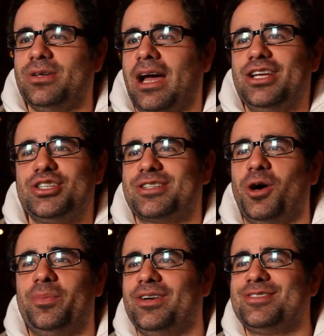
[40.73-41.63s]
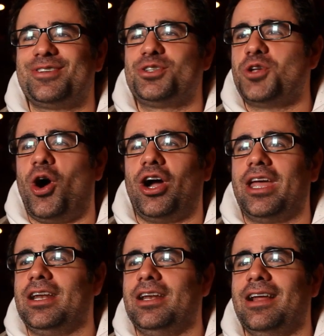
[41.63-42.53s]
I could just go up there and start
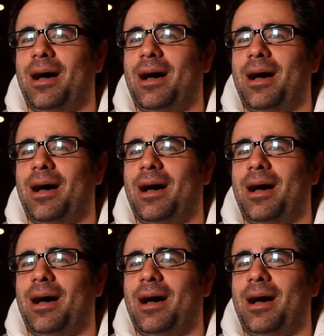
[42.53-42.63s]
talking.